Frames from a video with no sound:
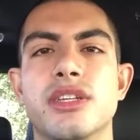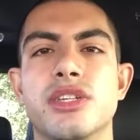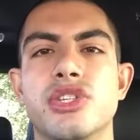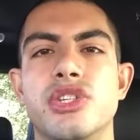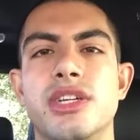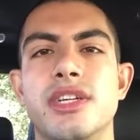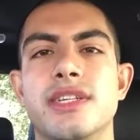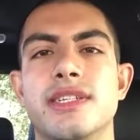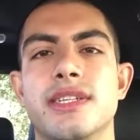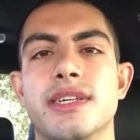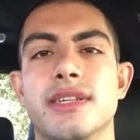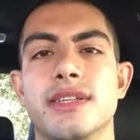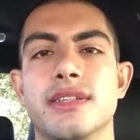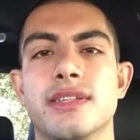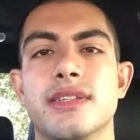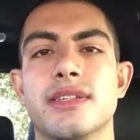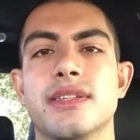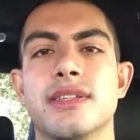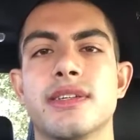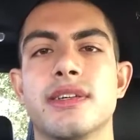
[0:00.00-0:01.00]
to
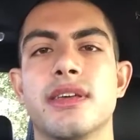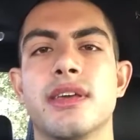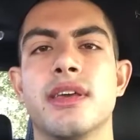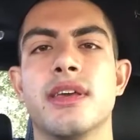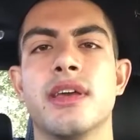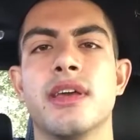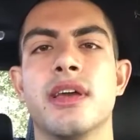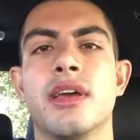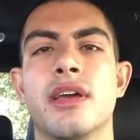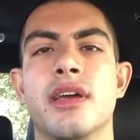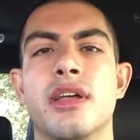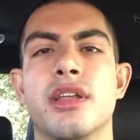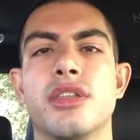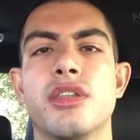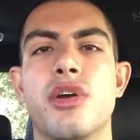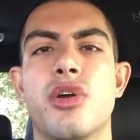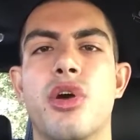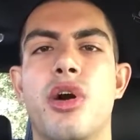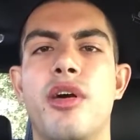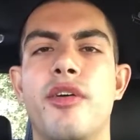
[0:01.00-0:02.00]
Jesus.
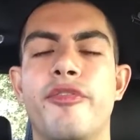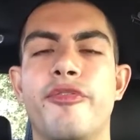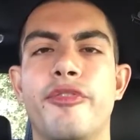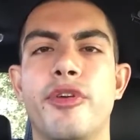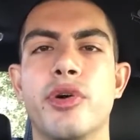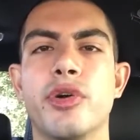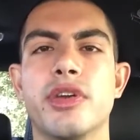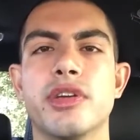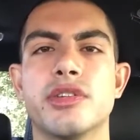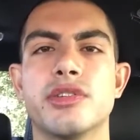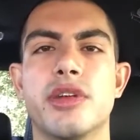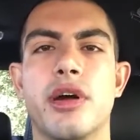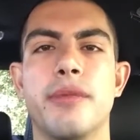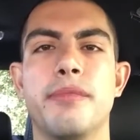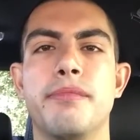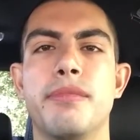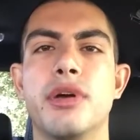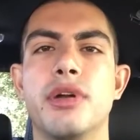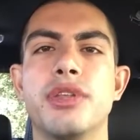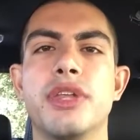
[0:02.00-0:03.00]
They're all focused
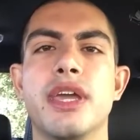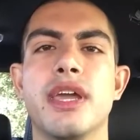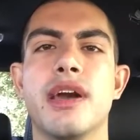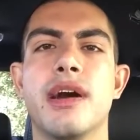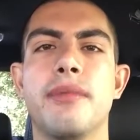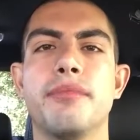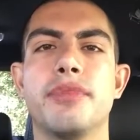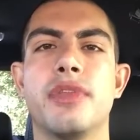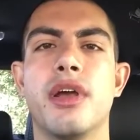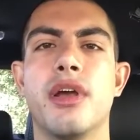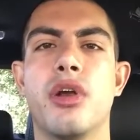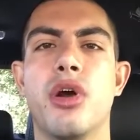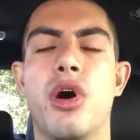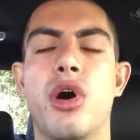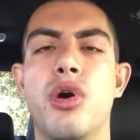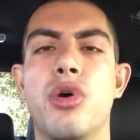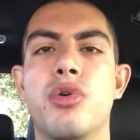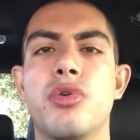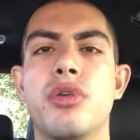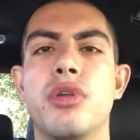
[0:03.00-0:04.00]
on building up their
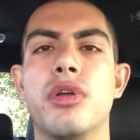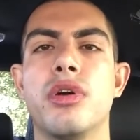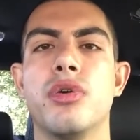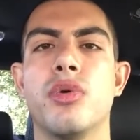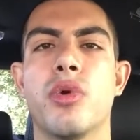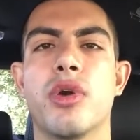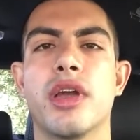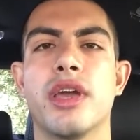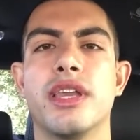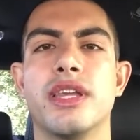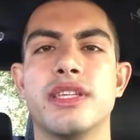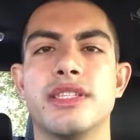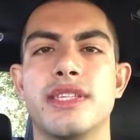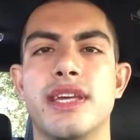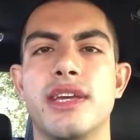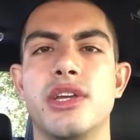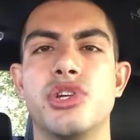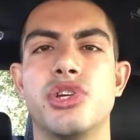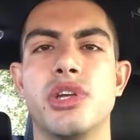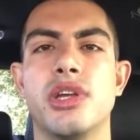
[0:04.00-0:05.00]
own
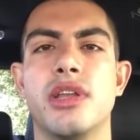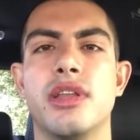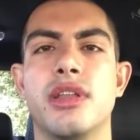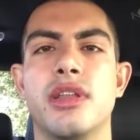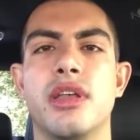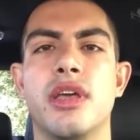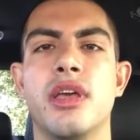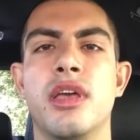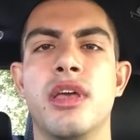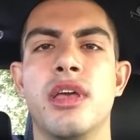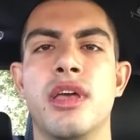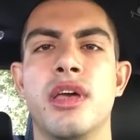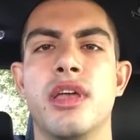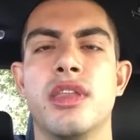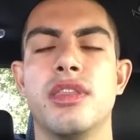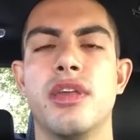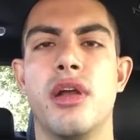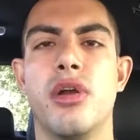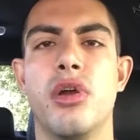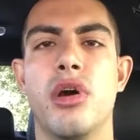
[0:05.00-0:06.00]
organization,
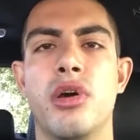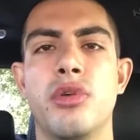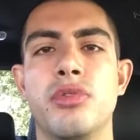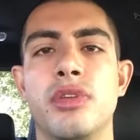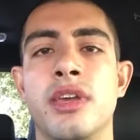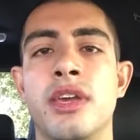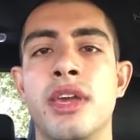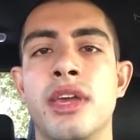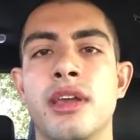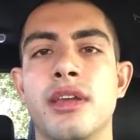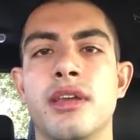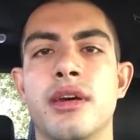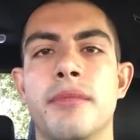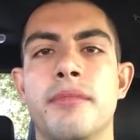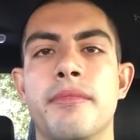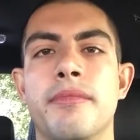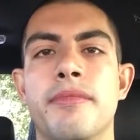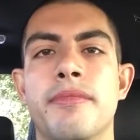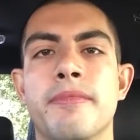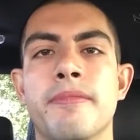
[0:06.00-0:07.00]
their own
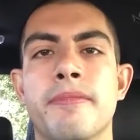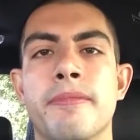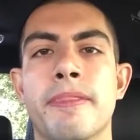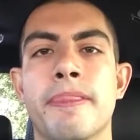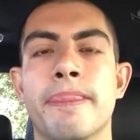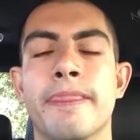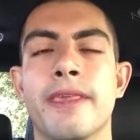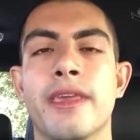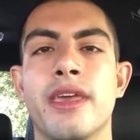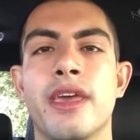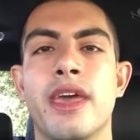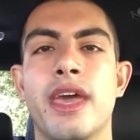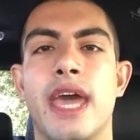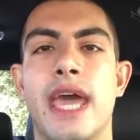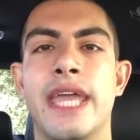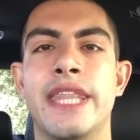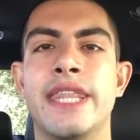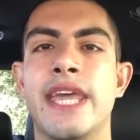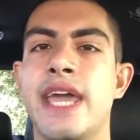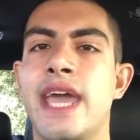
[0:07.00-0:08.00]
kingdom,
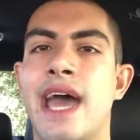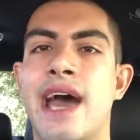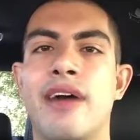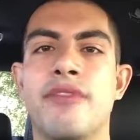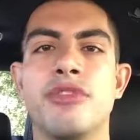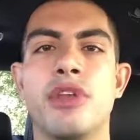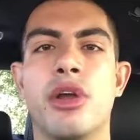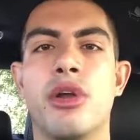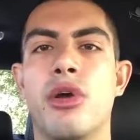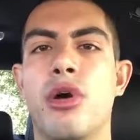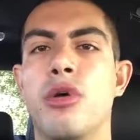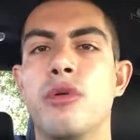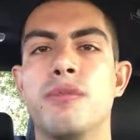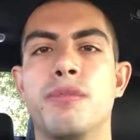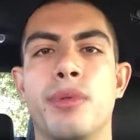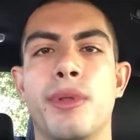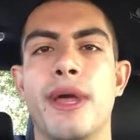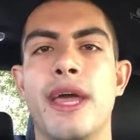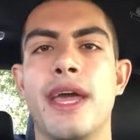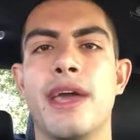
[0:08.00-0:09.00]
and they have their own
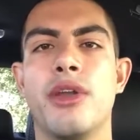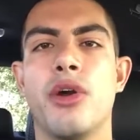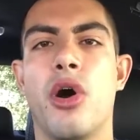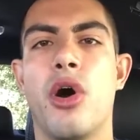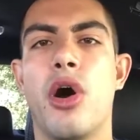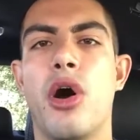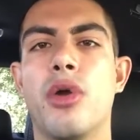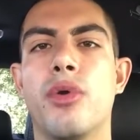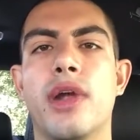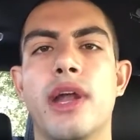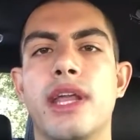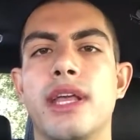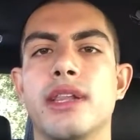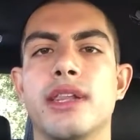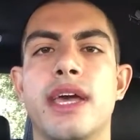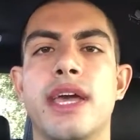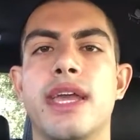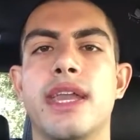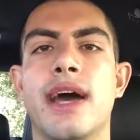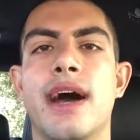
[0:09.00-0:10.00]
plan already
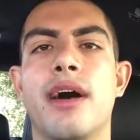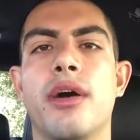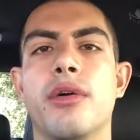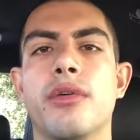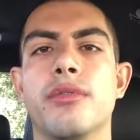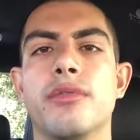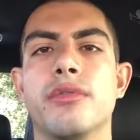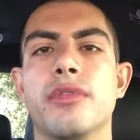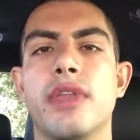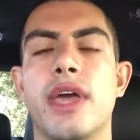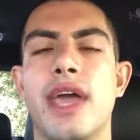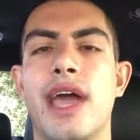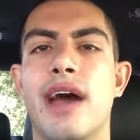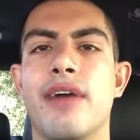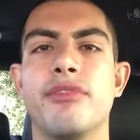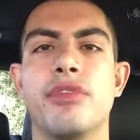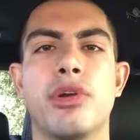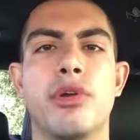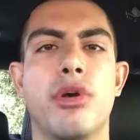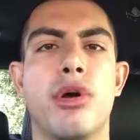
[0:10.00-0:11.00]
laid out. They
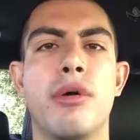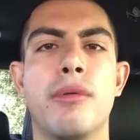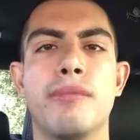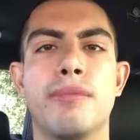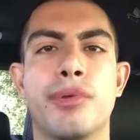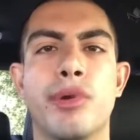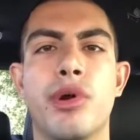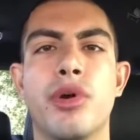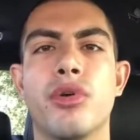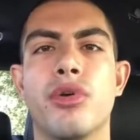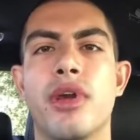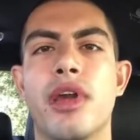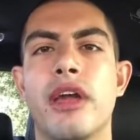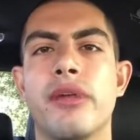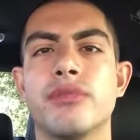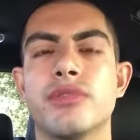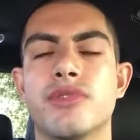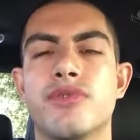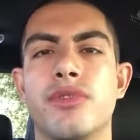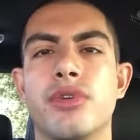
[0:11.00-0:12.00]
have their own
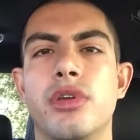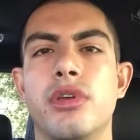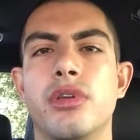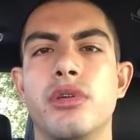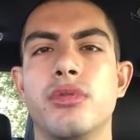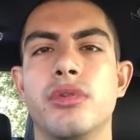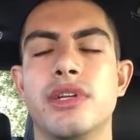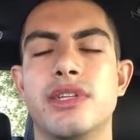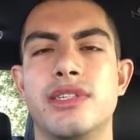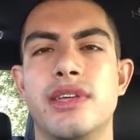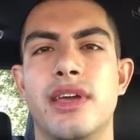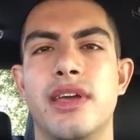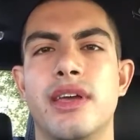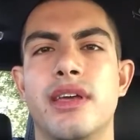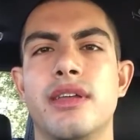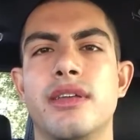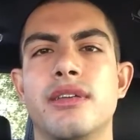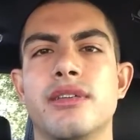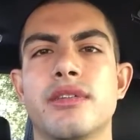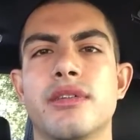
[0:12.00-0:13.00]
programs for you to
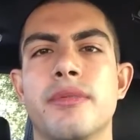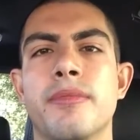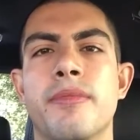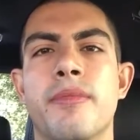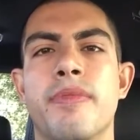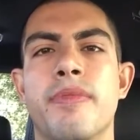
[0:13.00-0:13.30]
attend.